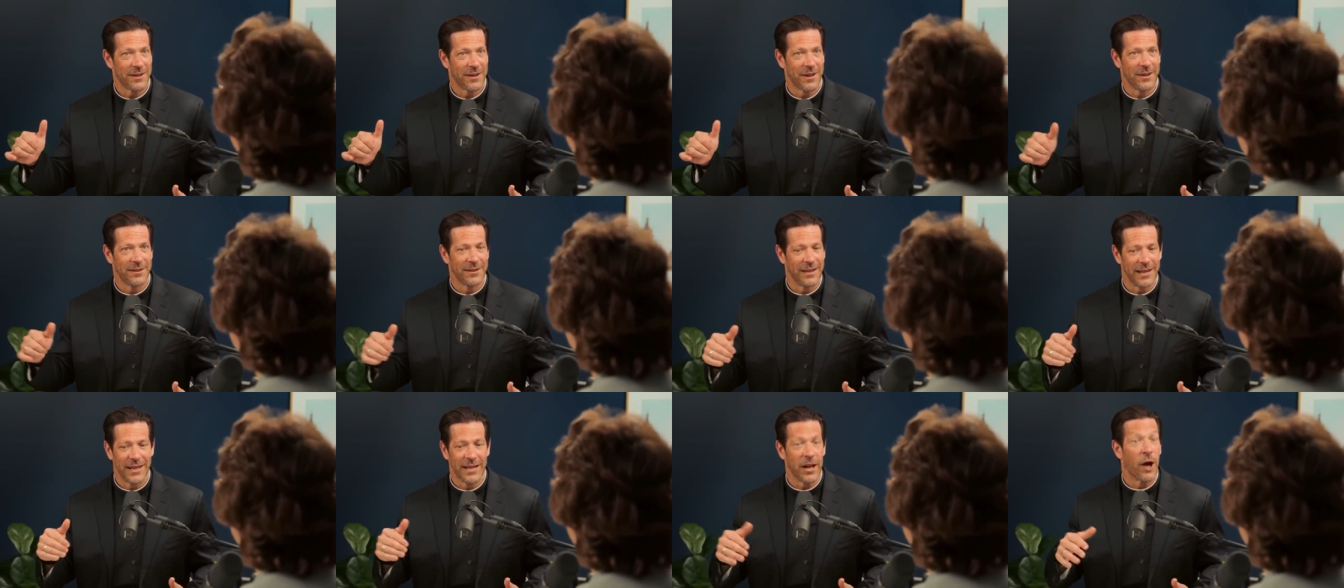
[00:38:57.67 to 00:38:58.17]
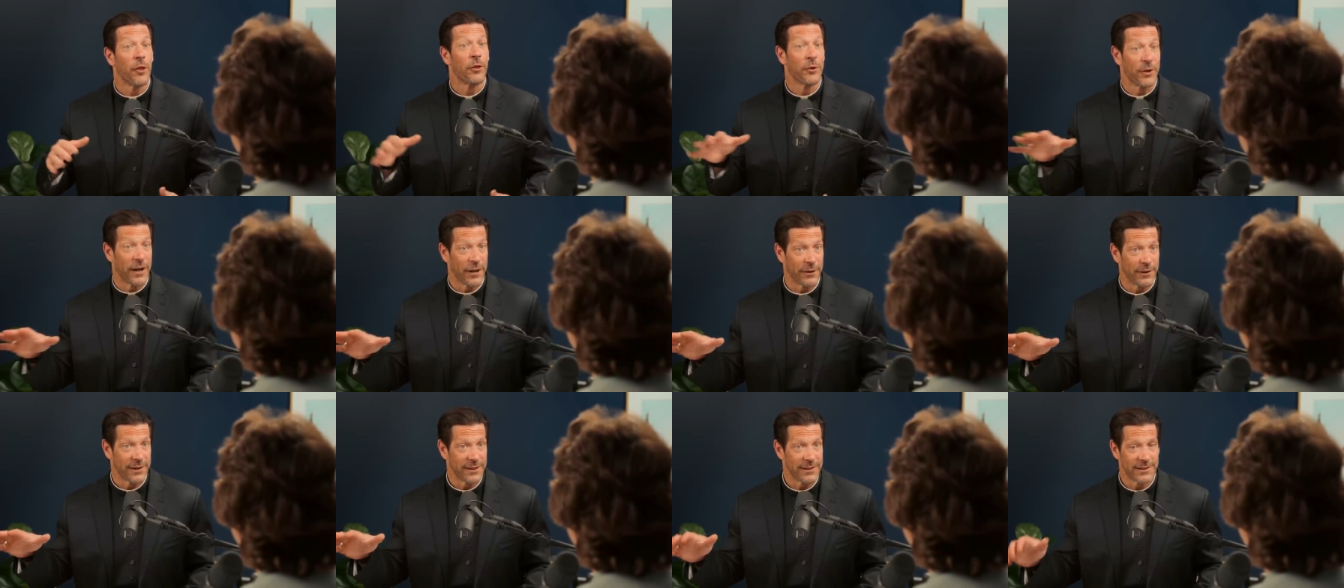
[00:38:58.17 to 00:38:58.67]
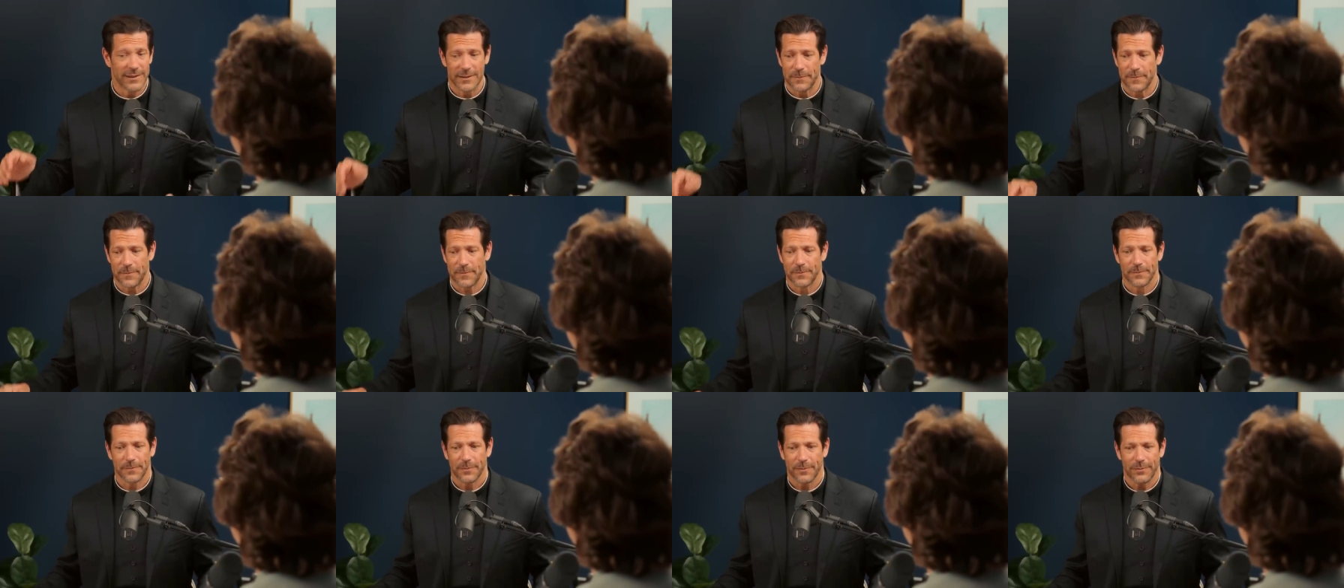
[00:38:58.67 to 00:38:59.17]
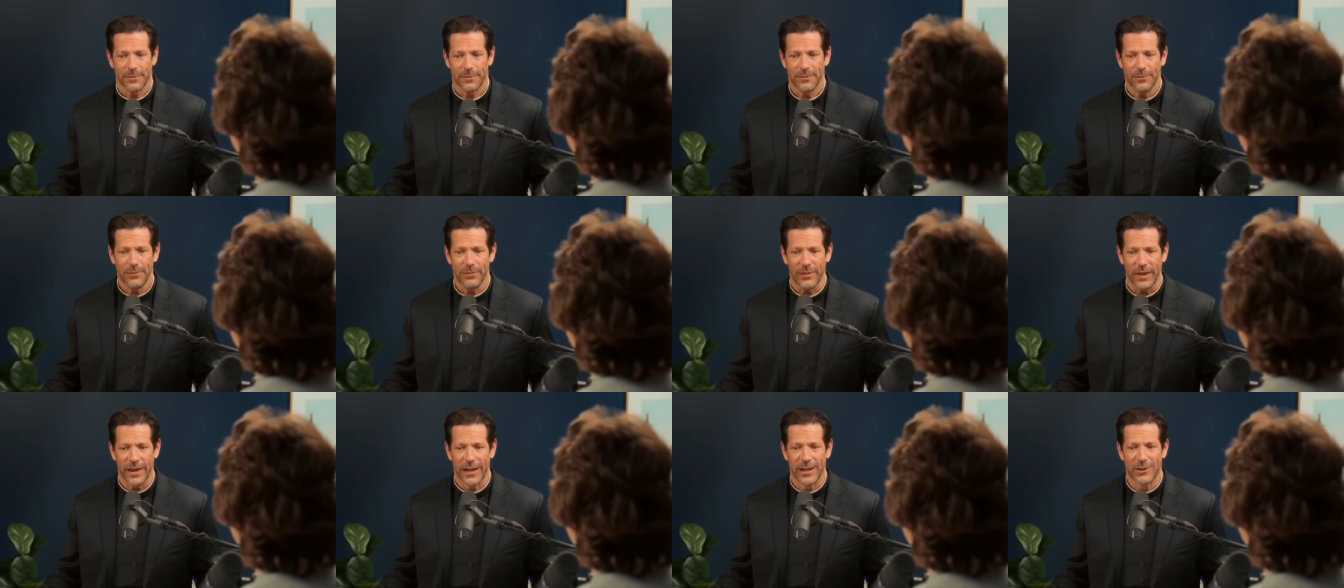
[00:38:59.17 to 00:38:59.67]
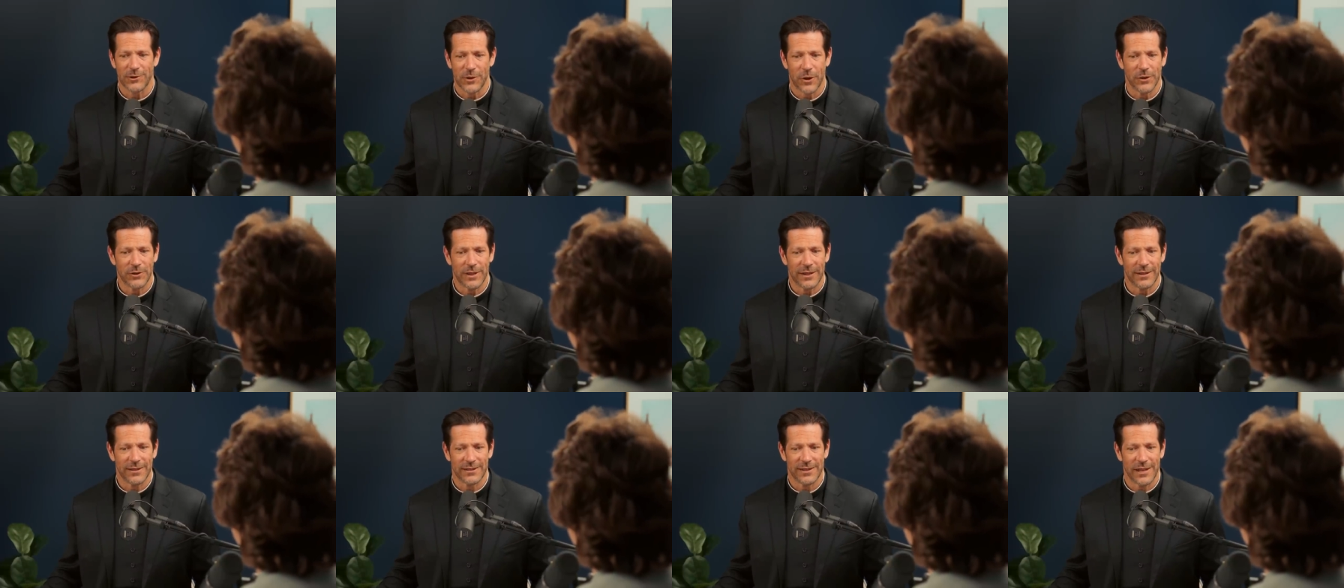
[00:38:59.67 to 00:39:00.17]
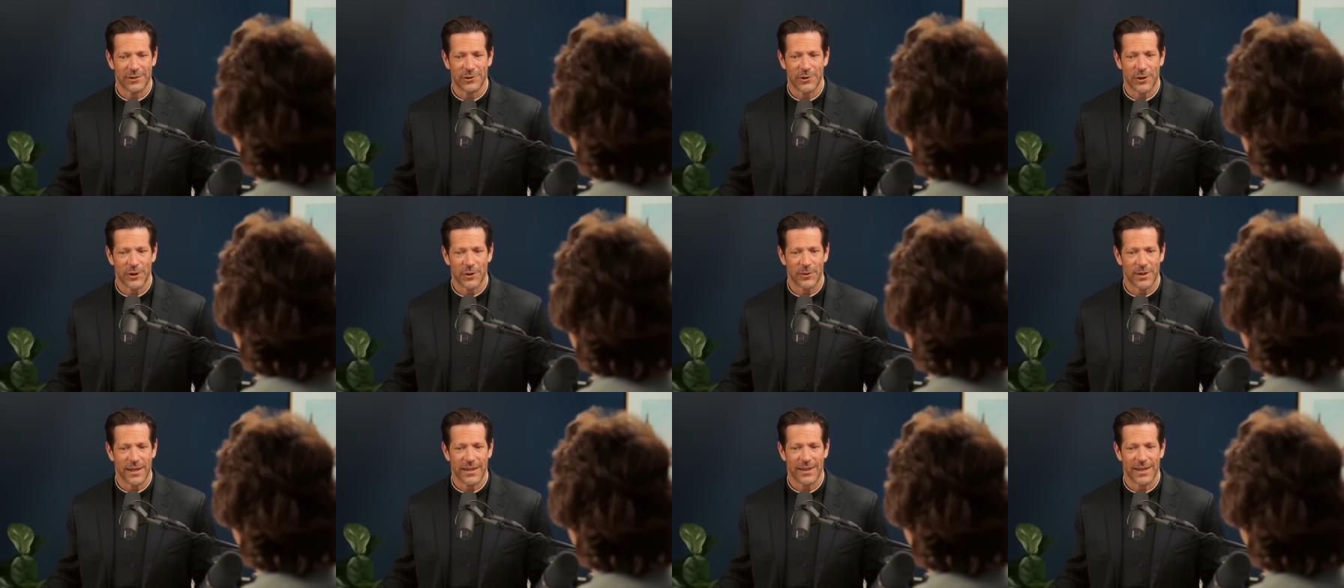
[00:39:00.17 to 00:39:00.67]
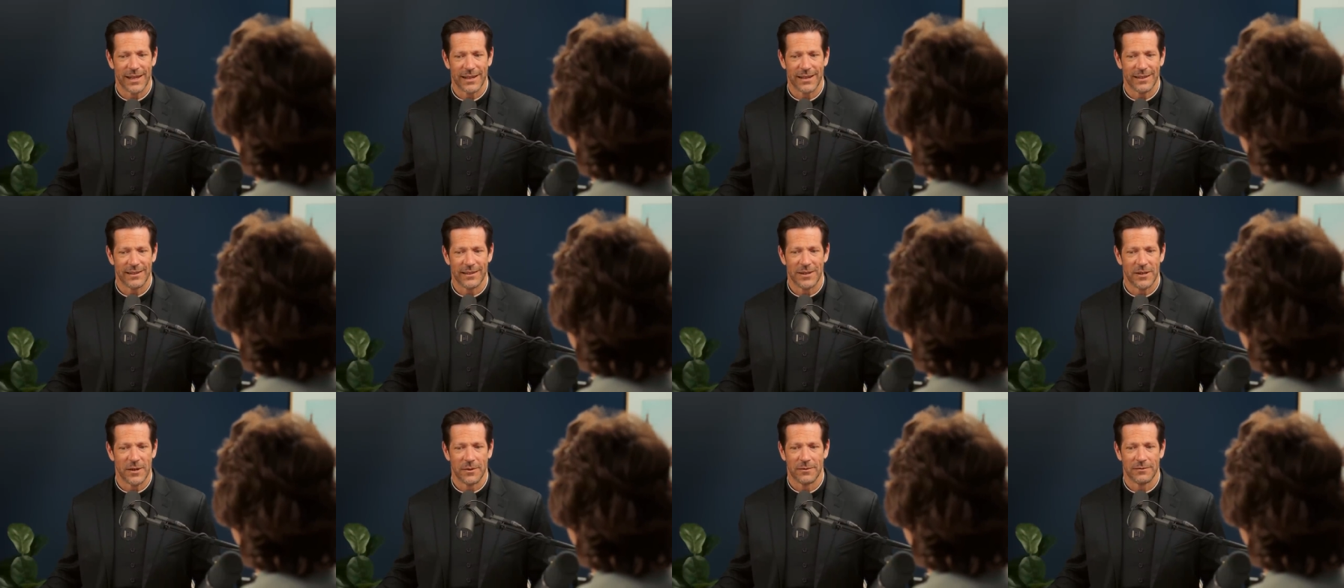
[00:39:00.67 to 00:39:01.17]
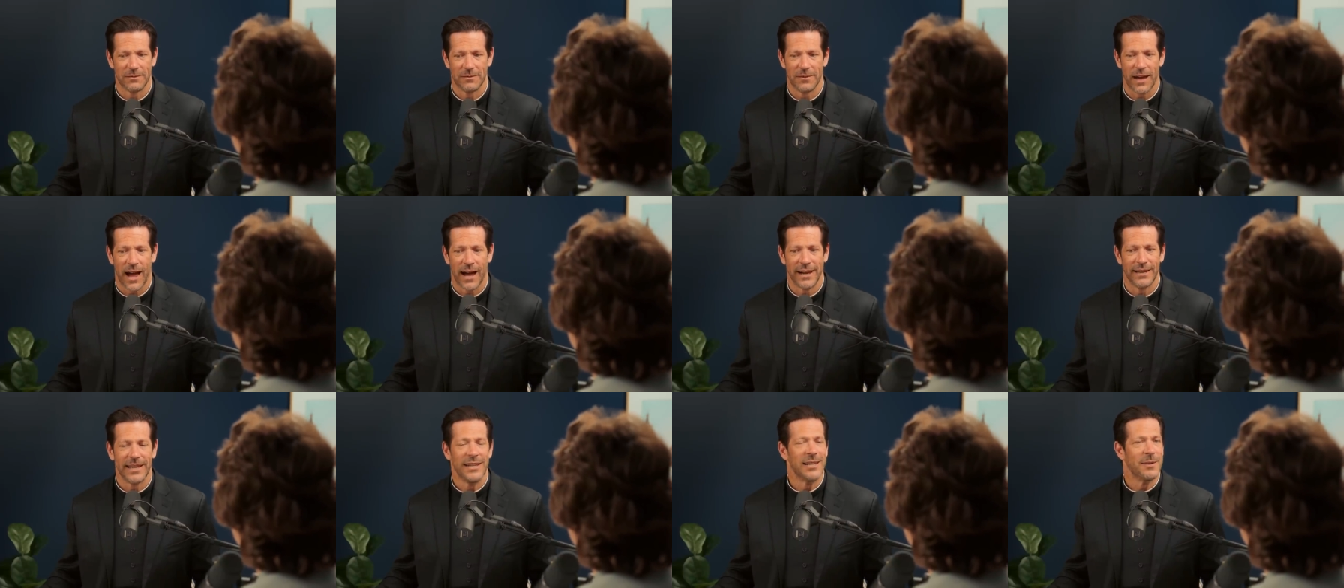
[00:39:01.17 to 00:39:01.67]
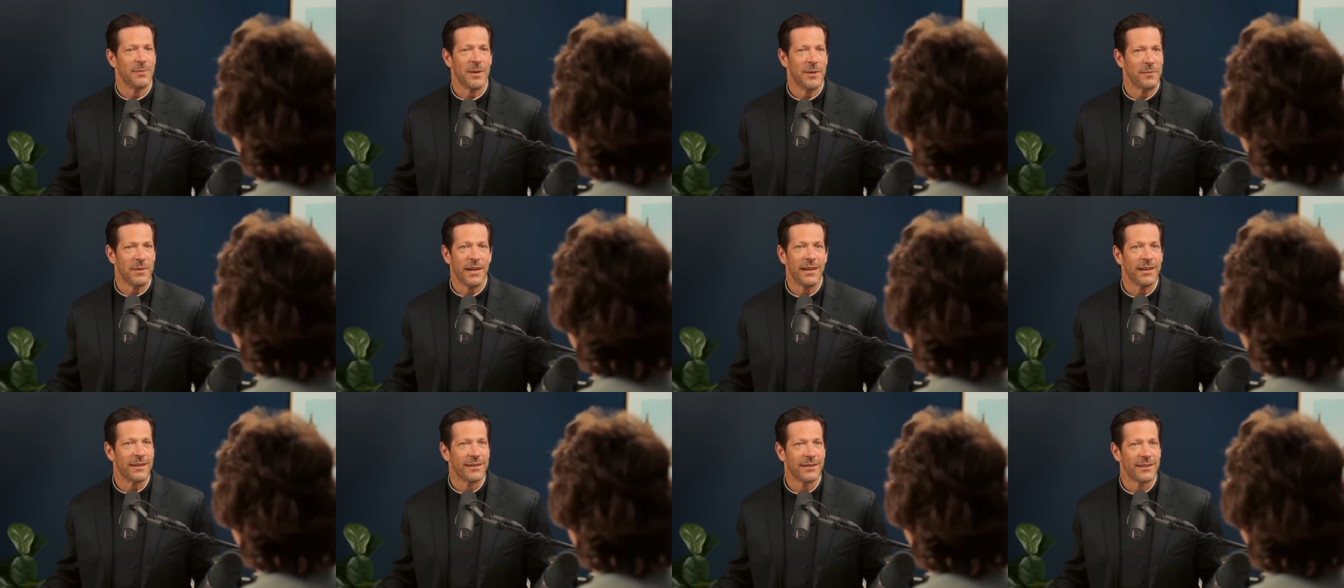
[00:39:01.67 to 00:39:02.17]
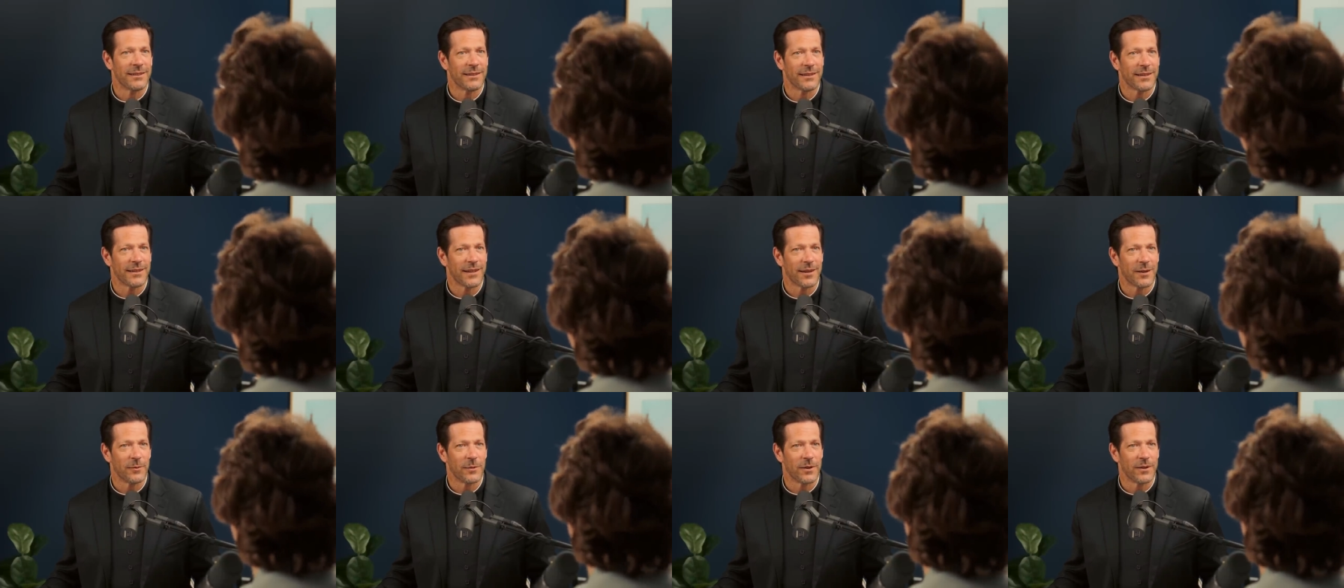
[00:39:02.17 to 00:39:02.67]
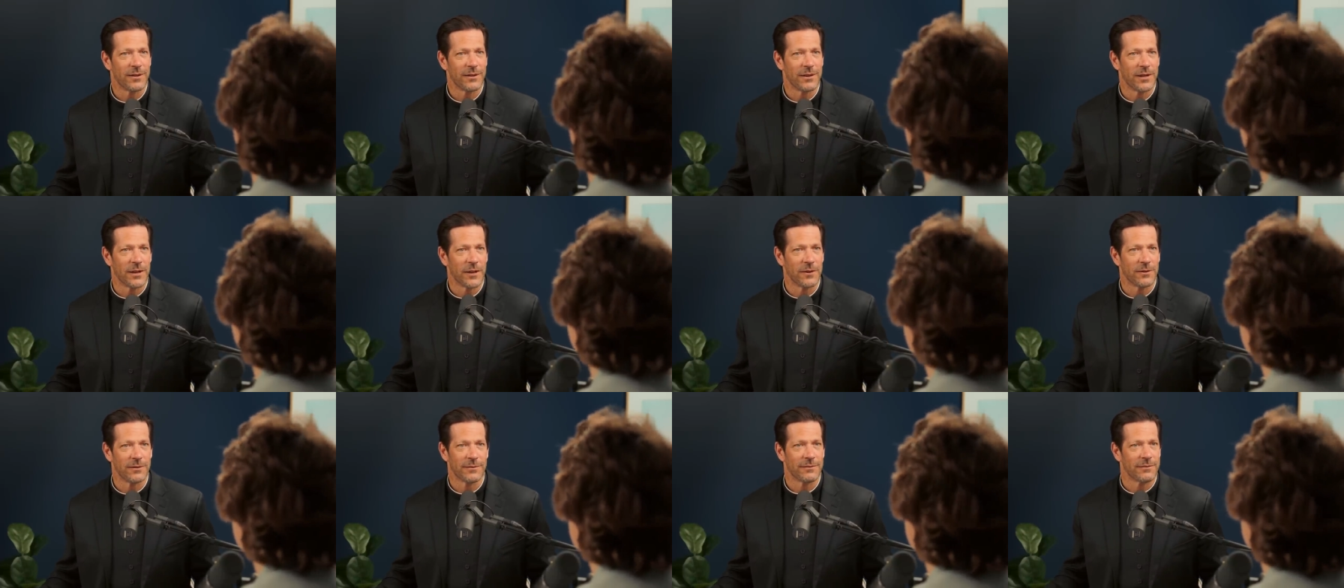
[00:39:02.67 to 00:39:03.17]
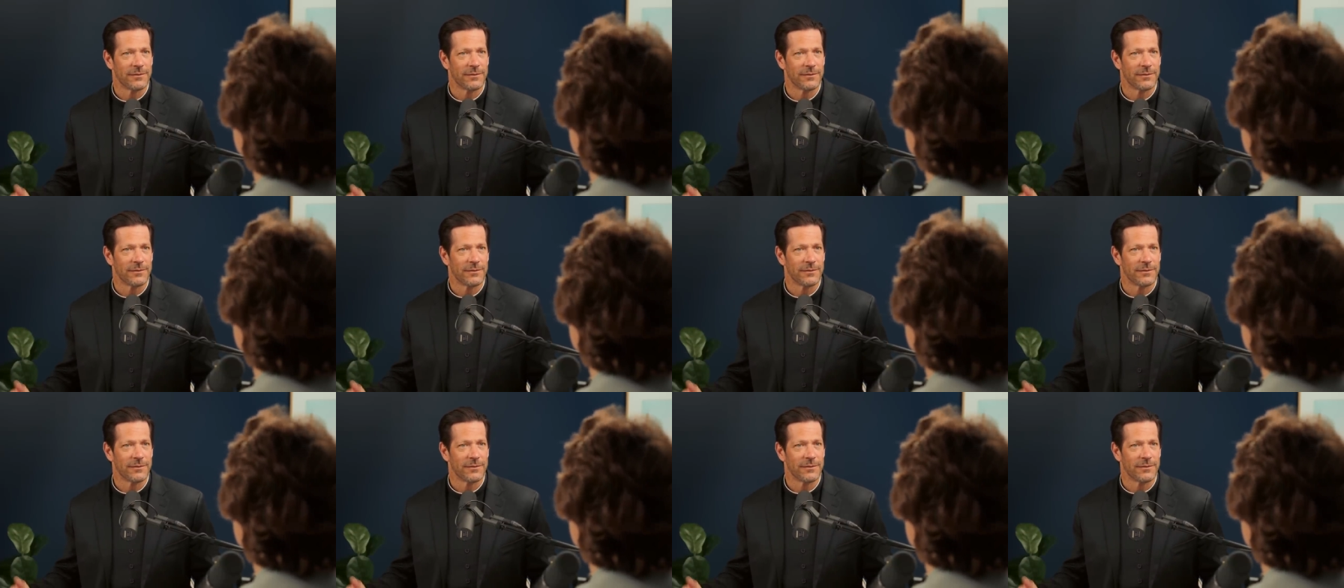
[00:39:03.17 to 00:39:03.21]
on, in other areas mm -hmm exalting to such a degree that you know I need to be me. Yeah. you know.